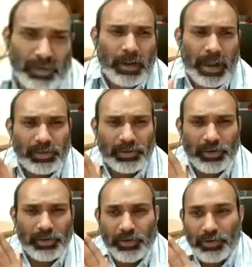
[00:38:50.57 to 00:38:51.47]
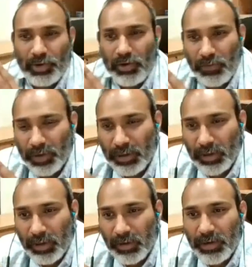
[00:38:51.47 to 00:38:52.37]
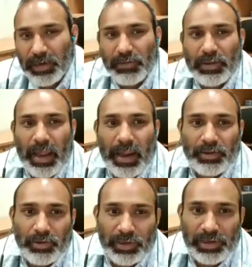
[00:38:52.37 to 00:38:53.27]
execution of decree relates with the execution.